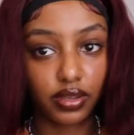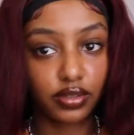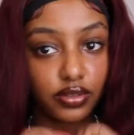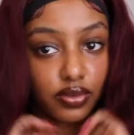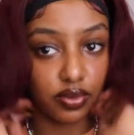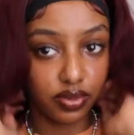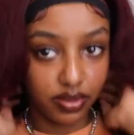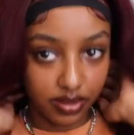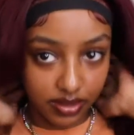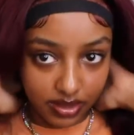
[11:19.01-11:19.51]

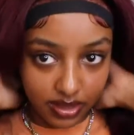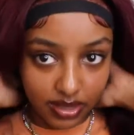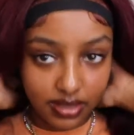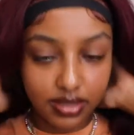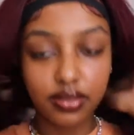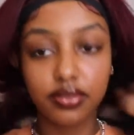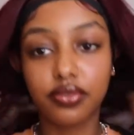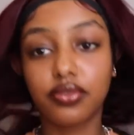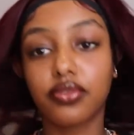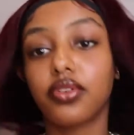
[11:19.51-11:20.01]
So this is
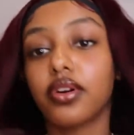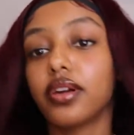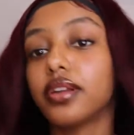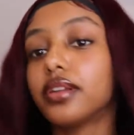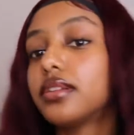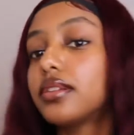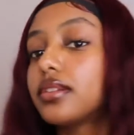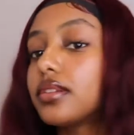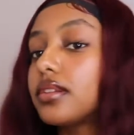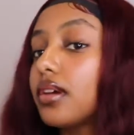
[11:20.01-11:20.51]
the
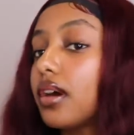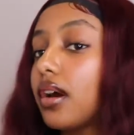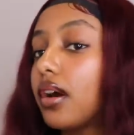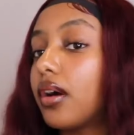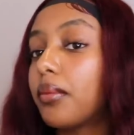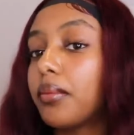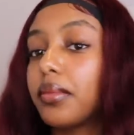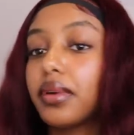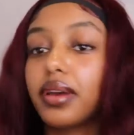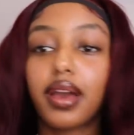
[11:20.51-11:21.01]
front.
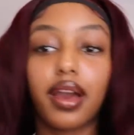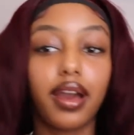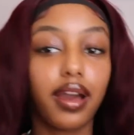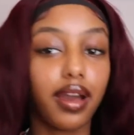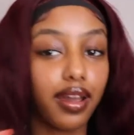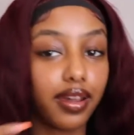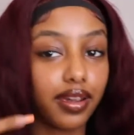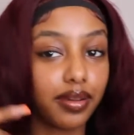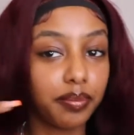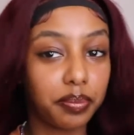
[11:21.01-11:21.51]

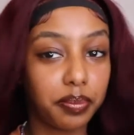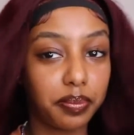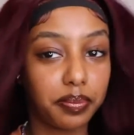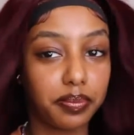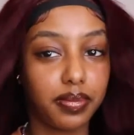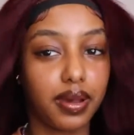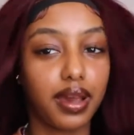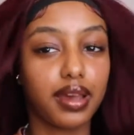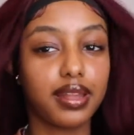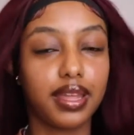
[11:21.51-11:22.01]
I
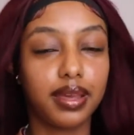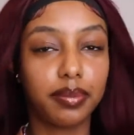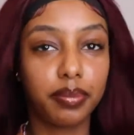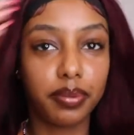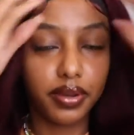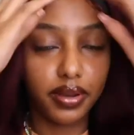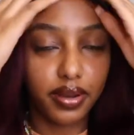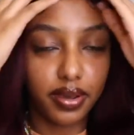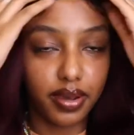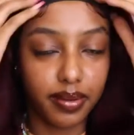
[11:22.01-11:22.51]
like
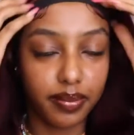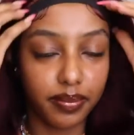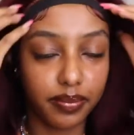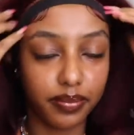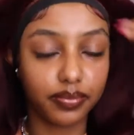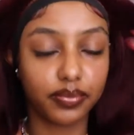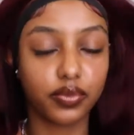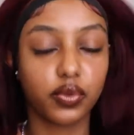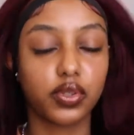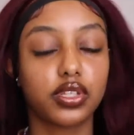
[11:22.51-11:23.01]
put
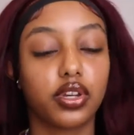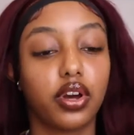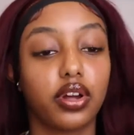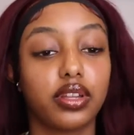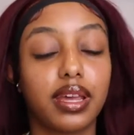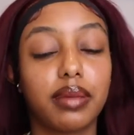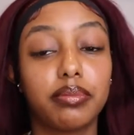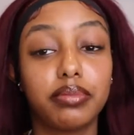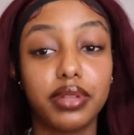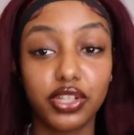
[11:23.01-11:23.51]
what's it called?
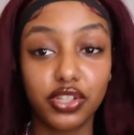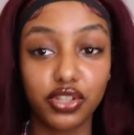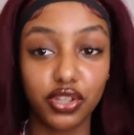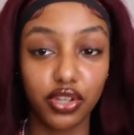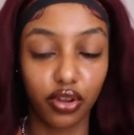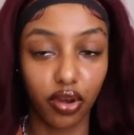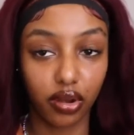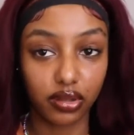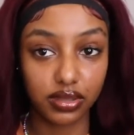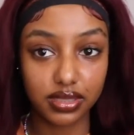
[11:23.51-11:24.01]
I bleached the
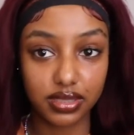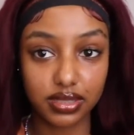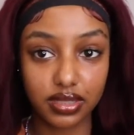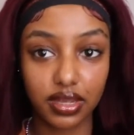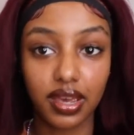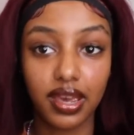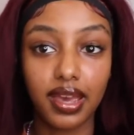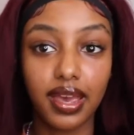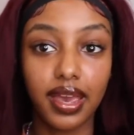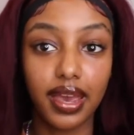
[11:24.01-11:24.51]
knots
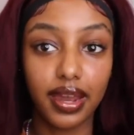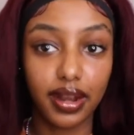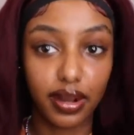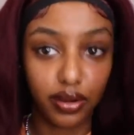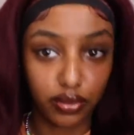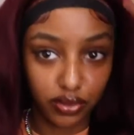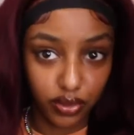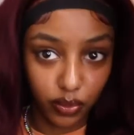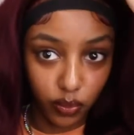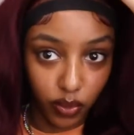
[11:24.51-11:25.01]
and I
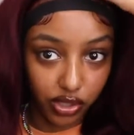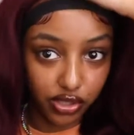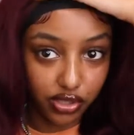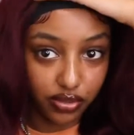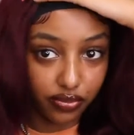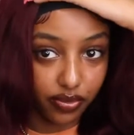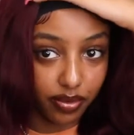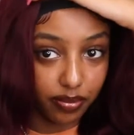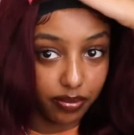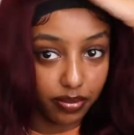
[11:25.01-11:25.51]
only washed the
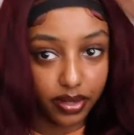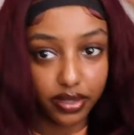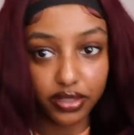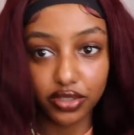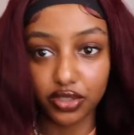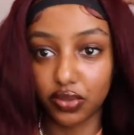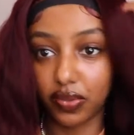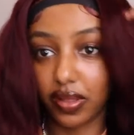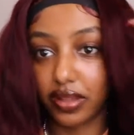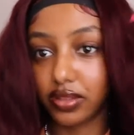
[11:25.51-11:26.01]
front part,
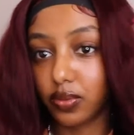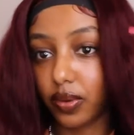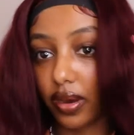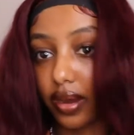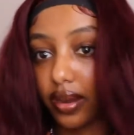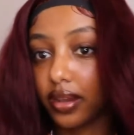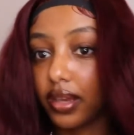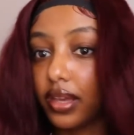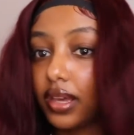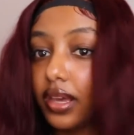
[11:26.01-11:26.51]
so that's
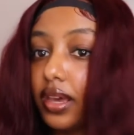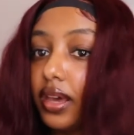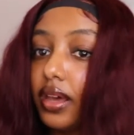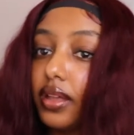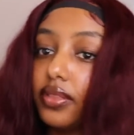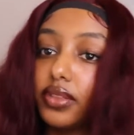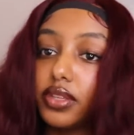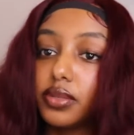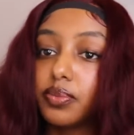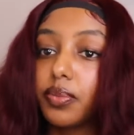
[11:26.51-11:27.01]
why
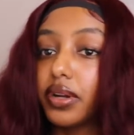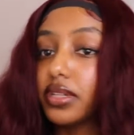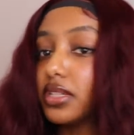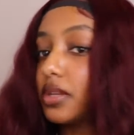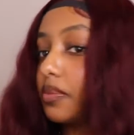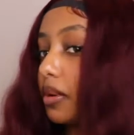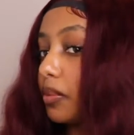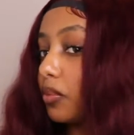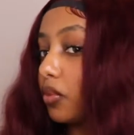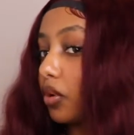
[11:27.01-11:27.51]
this part's a
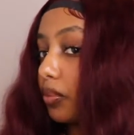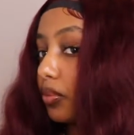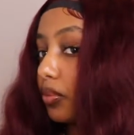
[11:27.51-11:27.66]
bit more